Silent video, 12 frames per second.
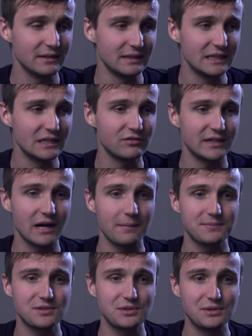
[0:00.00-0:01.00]
living
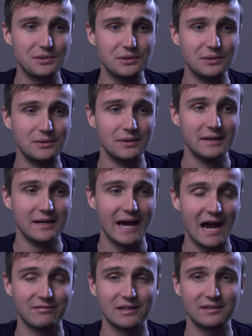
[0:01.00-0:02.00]
up to
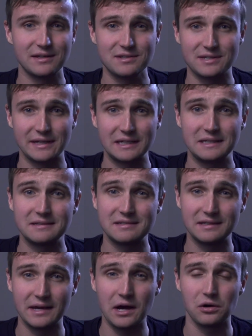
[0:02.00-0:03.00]
having things like
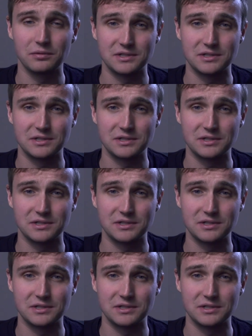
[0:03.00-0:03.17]
ETL,